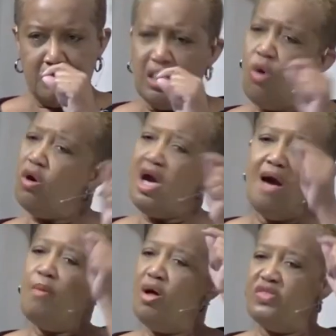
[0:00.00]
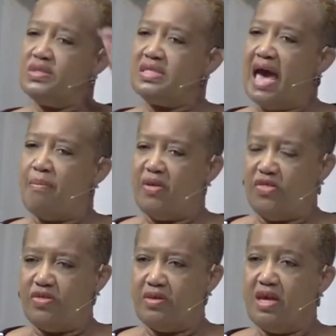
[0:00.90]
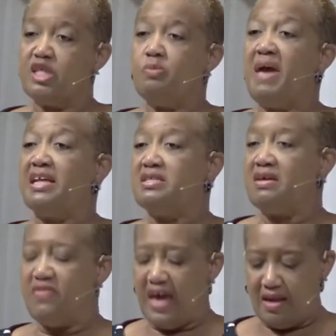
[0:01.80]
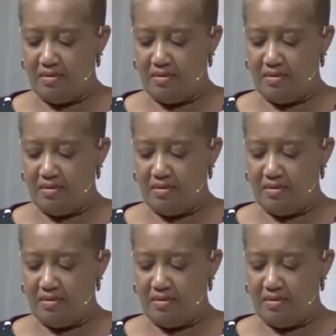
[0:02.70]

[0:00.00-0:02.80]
Don't come on the Sabbath expecting that.